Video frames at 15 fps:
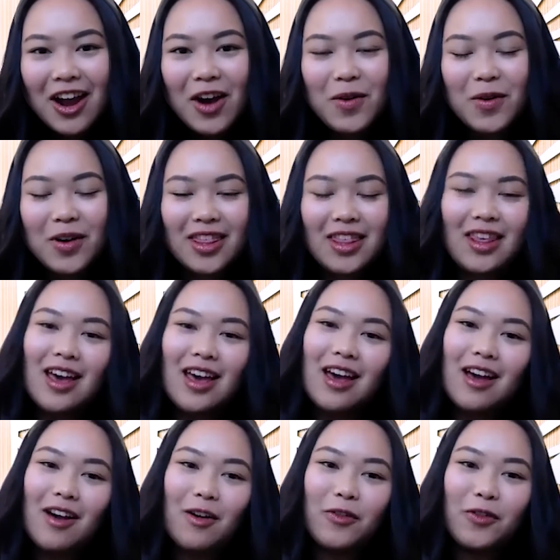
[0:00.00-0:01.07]
with the
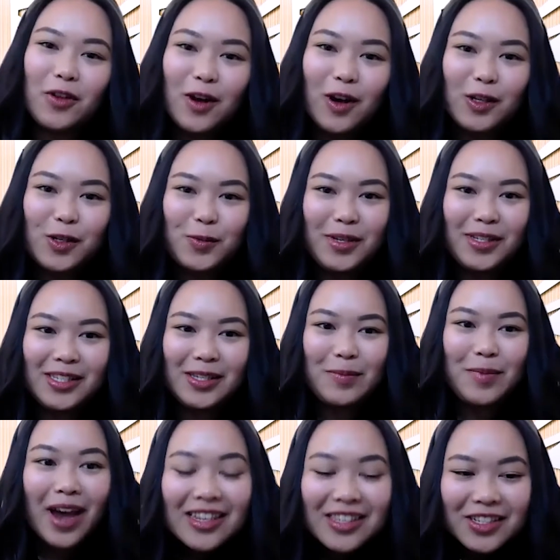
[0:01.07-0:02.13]
Orfalea College Business
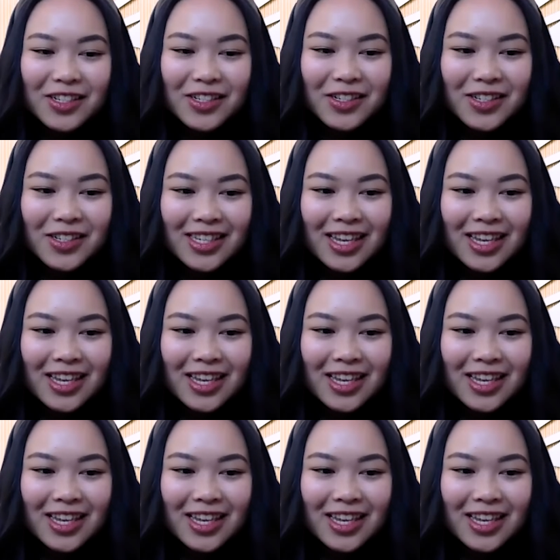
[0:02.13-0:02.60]
Ambassadors,